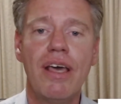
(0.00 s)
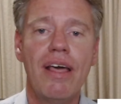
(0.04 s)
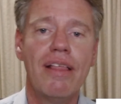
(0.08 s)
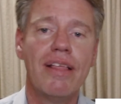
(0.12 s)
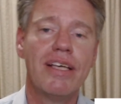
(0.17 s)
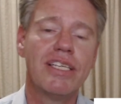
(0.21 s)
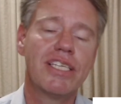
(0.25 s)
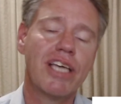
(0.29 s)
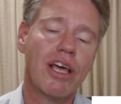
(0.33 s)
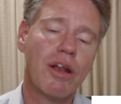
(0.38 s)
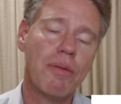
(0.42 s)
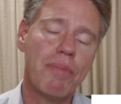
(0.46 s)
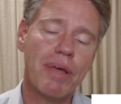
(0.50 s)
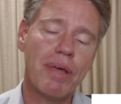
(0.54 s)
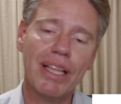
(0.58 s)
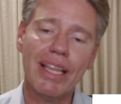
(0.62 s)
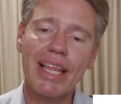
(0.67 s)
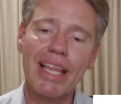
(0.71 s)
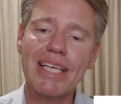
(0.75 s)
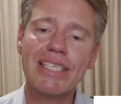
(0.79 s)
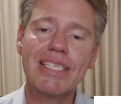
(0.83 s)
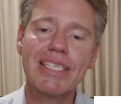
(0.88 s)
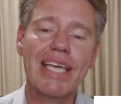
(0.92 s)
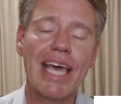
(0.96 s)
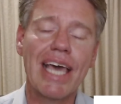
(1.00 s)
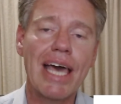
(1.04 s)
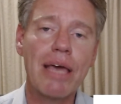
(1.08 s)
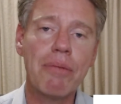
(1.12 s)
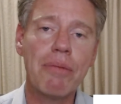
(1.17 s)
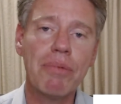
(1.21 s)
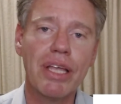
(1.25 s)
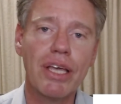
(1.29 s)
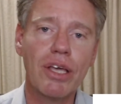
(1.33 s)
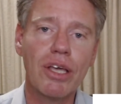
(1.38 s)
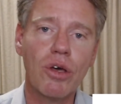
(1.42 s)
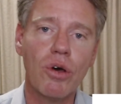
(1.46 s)
There's going to be less
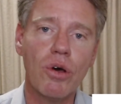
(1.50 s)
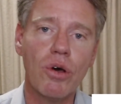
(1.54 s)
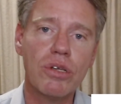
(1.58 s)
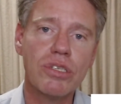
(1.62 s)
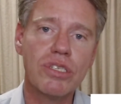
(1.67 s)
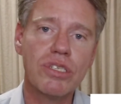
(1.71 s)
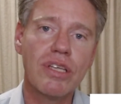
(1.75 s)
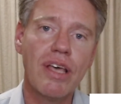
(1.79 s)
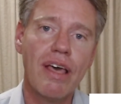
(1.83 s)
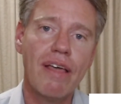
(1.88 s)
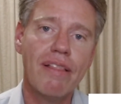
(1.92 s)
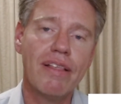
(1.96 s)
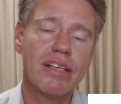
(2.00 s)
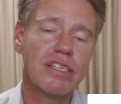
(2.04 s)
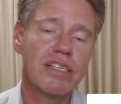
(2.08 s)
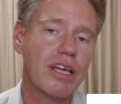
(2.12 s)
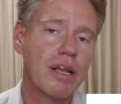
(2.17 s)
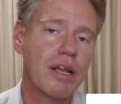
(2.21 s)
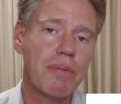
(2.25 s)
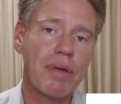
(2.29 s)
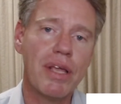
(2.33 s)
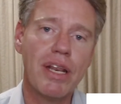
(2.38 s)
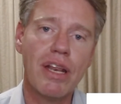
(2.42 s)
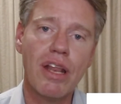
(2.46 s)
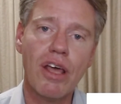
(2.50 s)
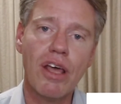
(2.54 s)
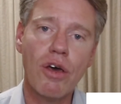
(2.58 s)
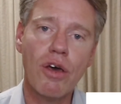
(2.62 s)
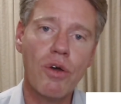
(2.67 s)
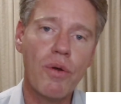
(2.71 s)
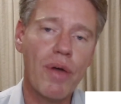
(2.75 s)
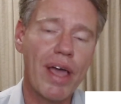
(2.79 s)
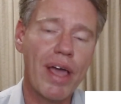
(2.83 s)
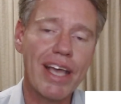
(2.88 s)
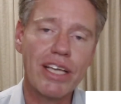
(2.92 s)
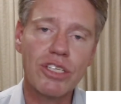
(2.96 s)
cabling costs, there's going to be
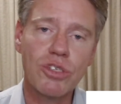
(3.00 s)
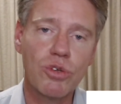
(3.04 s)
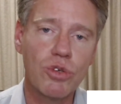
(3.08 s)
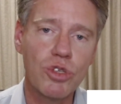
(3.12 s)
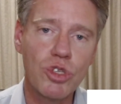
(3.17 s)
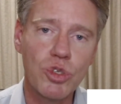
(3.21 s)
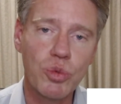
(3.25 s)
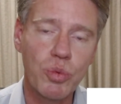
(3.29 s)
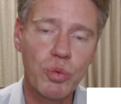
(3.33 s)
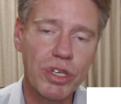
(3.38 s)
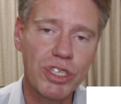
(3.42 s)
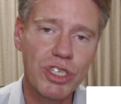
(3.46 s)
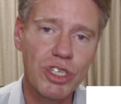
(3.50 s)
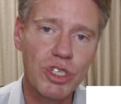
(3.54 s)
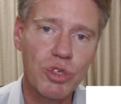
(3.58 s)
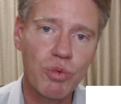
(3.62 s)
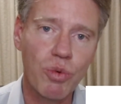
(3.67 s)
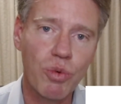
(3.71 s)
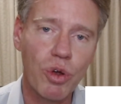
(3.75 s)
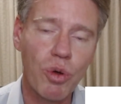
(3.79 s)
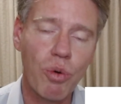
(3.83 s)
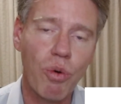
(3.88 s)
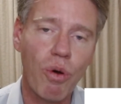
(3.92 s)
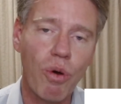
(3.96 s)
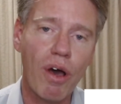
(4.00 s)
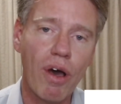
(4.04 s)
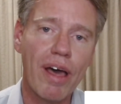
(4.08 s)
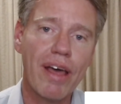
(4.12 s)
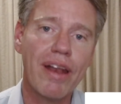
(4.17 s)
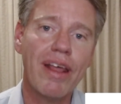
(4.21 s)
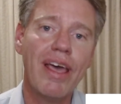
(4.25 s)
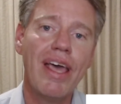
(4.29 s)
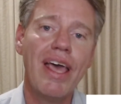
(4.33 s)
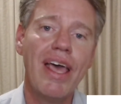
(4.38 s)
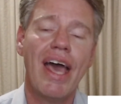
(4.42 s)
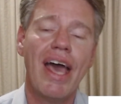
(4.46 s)
no extra switches
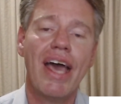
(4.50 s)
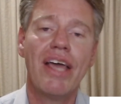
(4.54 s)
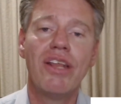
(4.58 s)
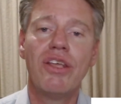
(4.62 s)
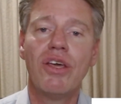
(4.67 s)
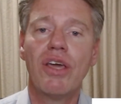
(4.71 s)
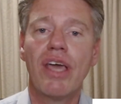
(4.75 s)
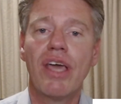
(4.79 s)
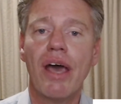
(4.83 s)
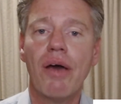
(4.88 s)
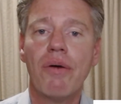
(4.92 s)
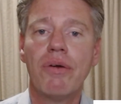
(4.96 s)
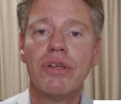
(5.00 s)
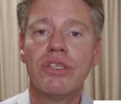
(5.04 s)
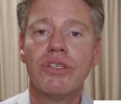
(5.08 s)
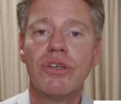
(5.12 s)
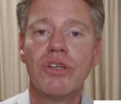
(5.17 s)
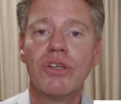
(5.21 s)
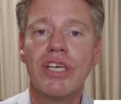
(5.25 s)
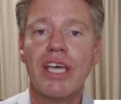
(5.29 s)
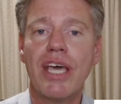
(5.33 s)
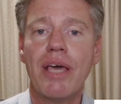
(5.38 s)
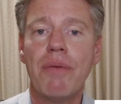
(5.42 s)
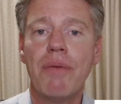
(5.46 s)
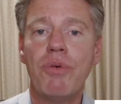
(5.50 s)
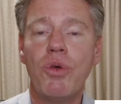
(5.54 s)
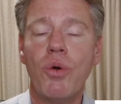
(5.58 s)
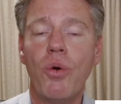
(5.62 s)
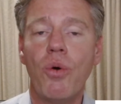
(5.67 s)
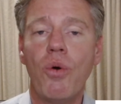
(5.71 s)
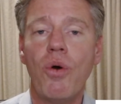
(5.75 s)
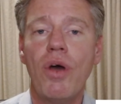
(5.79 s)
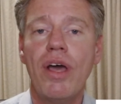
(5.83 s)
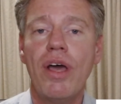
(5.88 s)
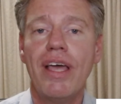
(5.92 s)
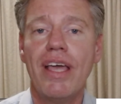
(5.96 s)
required, and you're going to keep
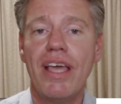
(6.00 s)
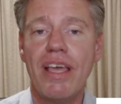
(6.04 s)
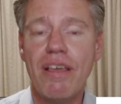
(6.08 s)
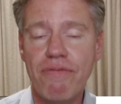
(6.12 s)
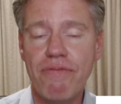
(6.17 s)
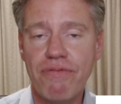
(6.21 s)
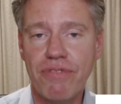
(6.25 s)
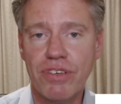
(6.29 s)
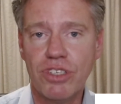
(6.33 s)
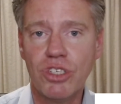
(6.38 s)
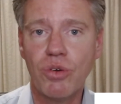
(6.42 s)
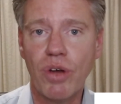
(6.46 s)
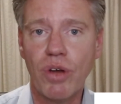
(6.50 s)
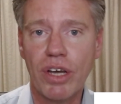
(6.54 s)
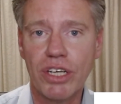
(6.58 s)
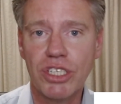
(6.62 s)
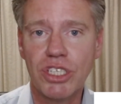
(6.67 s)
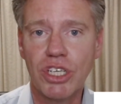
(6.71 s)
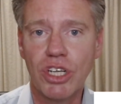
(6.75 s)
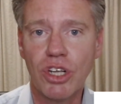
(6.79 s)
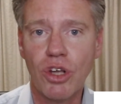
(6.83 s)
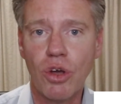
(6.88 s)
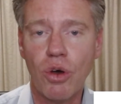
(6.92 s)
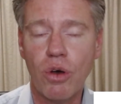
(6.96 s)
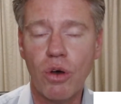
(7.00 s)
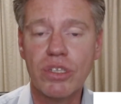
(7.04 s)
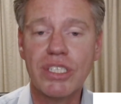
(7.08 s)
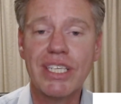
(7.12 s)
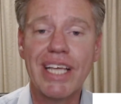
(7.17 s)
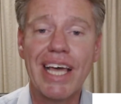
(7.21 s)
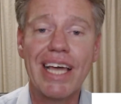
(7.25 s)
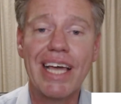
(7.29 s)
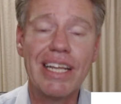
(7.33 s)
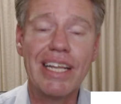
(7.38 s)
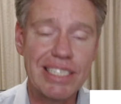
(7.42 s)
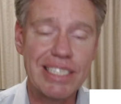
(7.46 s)
your infrastructure costs
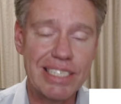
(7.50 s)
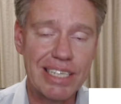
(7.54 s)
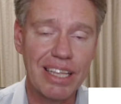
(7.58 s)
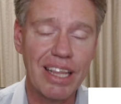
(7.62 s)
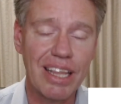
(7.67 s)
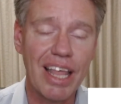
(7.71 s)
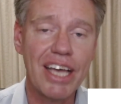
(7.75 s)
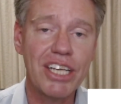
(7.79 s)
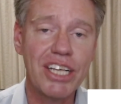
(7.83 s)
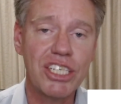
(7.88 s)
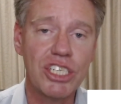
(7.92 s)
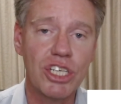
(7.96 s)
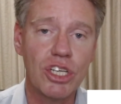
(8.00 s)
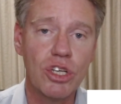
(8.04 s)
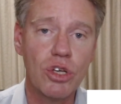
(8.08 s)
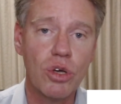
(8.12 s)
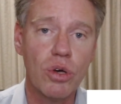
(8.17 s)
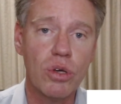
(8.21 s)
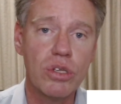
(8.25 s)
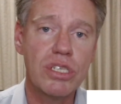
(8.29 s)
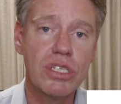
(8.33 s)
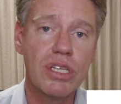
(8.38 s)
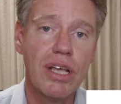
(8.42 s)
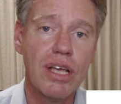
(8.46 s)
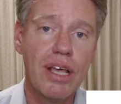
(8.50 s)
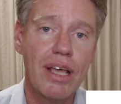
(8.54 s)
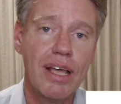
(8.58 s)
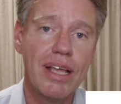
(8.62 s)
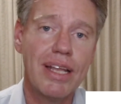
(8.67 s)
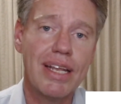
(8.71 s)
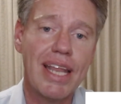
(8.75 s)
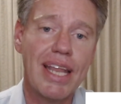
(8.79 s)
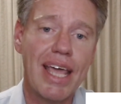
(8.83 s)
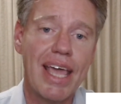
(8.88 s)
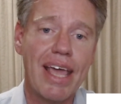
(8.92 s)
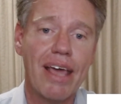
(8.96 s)
and installation costs
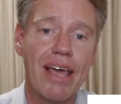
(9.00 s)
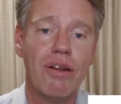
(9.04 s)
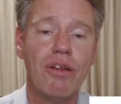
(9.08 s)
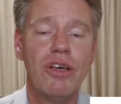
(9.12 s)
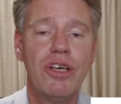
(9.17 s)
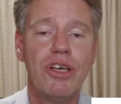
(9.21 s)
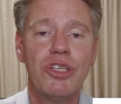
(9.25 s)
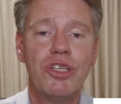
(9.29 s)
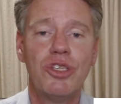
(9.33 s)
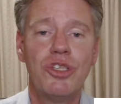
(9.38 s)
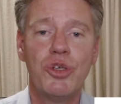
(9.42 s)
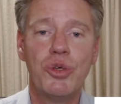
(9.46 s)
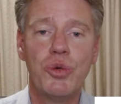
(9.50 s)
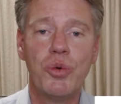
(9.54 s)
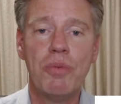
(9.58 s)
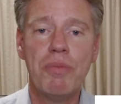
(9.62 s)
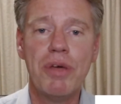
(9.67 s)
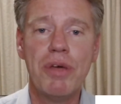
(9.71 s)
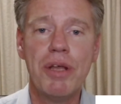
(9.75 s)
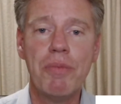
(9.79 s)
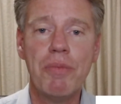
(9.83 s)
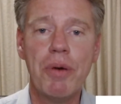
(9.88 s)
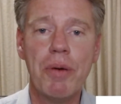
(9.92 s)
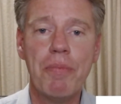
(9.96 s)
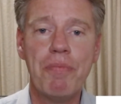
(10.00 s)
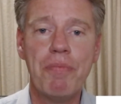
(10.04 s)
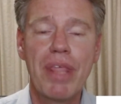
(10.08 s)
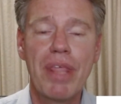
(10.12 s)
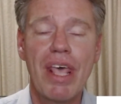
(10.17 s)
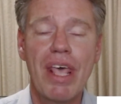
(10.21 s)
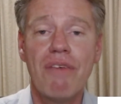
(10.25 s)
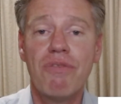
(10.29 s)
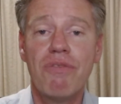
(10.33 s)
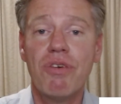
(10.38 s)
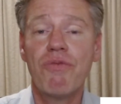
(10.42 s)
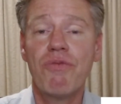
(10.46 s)
down to a minimum.
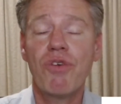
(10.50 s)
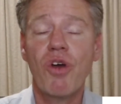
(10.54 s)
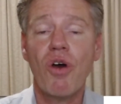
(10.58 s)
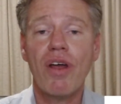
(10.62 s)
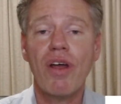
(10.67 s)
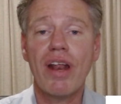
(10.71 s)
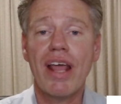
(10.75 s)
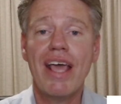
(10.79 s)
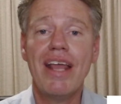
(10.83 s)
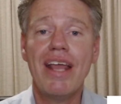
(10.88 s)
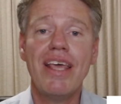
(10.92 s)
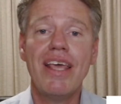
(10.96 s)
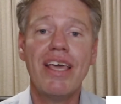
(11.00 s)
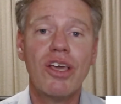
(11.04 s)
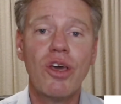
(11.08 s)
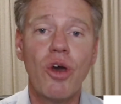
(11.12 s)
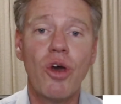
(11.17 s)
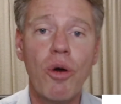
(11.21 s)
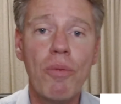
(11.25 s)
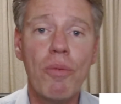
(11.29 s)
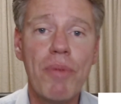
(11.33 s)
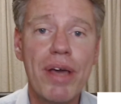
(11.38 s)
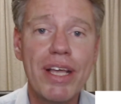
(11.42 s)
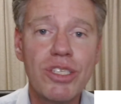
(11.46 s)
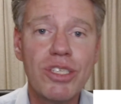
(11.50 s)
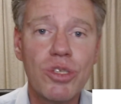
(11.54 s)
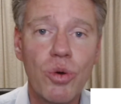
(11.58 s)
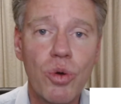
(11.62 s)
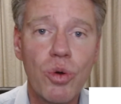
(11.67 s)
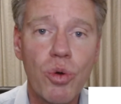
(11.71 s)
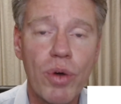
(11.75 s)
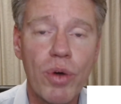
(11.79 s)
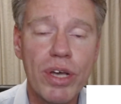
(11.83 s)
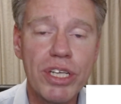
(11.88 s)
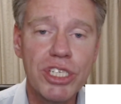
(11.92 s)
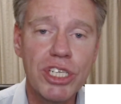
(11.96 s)
If you've got any comments or
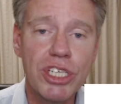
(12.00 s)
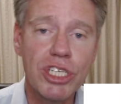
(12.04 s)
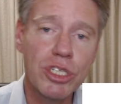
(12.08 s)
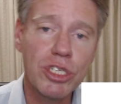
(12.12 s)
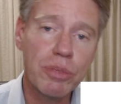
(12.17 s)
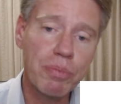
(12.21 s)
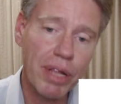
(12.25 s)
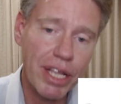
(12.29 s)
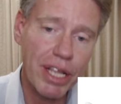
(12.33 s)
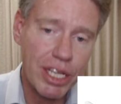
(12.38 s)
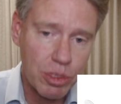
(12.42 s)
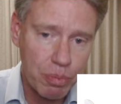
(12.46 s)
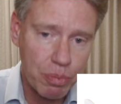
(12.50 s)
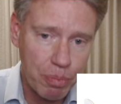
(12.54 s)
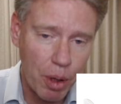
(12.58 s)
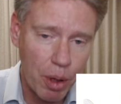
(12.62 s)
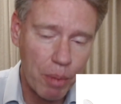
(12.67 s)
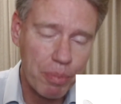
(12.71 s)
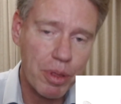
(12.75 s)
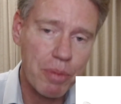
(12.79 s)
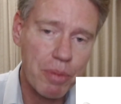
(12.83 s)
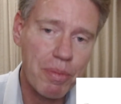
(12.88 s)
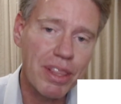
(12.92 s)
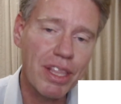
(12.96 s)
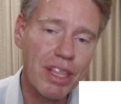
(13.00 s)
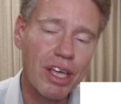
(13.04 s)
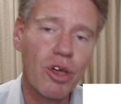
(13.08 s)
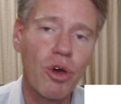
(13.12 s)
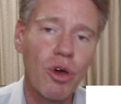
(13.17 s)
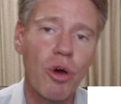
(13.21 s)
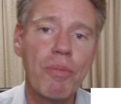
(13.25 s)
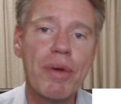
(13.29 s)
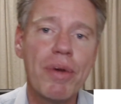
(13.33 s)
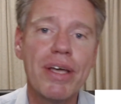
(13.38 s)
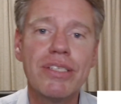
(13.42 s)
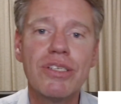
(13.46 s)
questions, please pop them in the
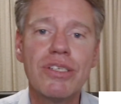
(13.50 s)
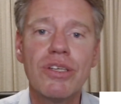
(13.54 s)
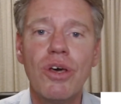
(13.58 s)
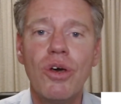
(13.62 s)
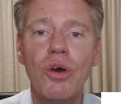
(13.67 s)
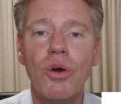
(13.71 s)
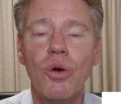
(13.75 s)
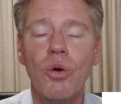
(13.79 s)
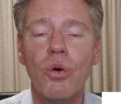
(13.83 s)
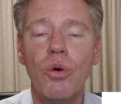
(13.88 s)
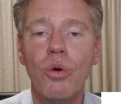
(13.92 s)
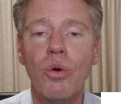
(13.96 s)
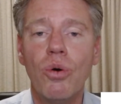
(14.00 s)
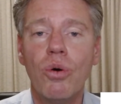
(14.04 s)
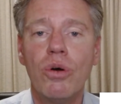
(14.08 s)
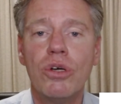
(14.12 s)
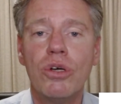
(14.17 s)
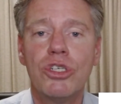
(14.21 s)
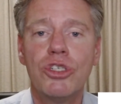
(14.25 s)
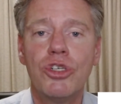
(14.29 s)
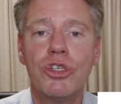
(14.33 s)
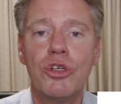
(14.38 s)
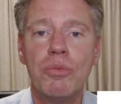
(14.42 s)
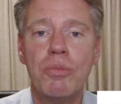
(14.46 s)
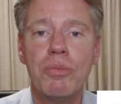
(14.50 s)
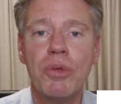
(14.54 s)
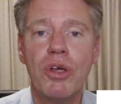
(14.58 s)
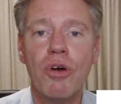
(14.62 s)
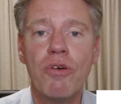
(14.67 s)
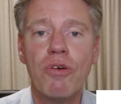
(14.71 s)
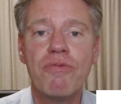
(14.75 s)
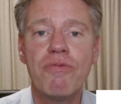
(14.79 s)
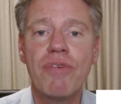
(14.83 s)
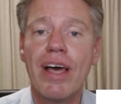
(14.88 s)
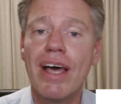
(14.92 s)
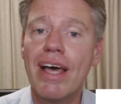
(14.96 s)
comments or shoot me
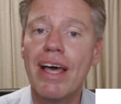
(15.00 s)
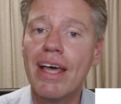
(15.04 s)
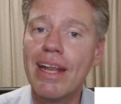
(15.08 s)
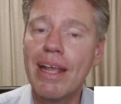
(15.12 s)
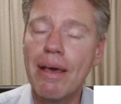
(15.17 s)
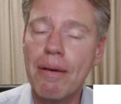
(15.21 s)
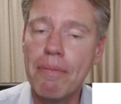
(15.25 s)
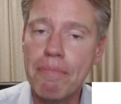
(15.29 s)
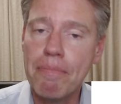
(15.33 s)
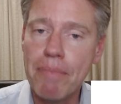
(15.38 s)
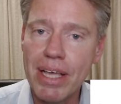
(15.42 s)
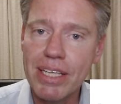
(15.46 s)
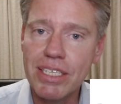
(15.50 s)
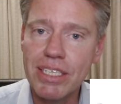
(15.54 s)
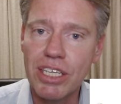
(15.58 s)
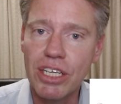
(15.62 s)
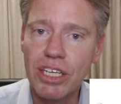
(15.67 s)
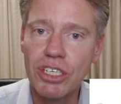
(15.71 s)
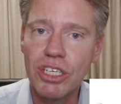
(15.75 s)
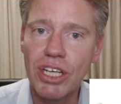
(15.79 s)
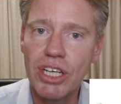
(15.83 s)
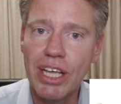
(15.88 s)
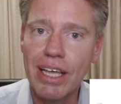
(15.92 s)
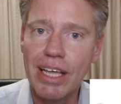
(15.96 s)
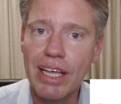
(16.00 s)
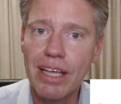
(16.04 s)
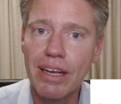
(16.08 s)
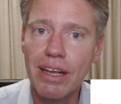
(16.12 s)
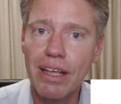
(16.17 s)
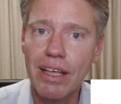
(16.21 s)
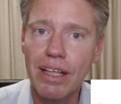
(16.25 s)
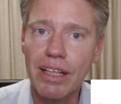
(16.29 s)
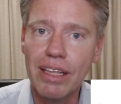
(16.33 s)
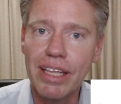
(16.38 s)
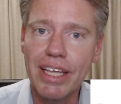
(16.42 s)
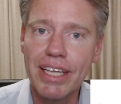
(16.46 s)
off a message
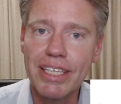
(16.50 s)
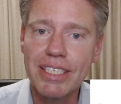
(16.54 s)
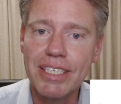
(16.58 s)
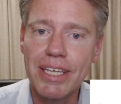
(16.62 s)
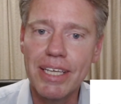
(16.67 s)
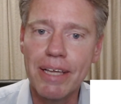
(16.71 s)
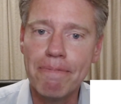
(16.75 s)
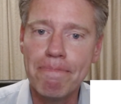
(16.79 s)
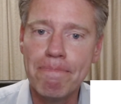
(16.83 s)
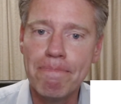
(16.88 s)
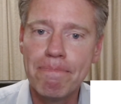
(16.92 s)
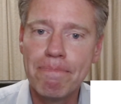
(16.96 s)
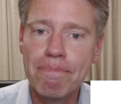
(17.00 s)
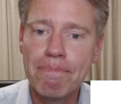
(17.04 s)
in LinkedIn.